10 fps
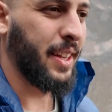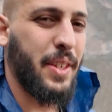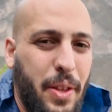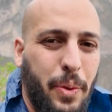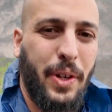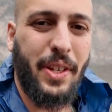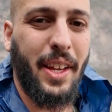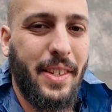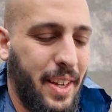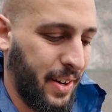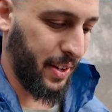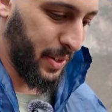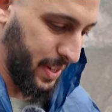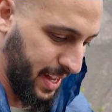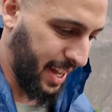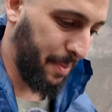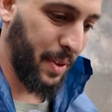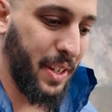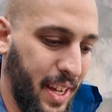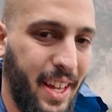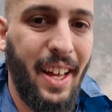So the worst case scenario happened.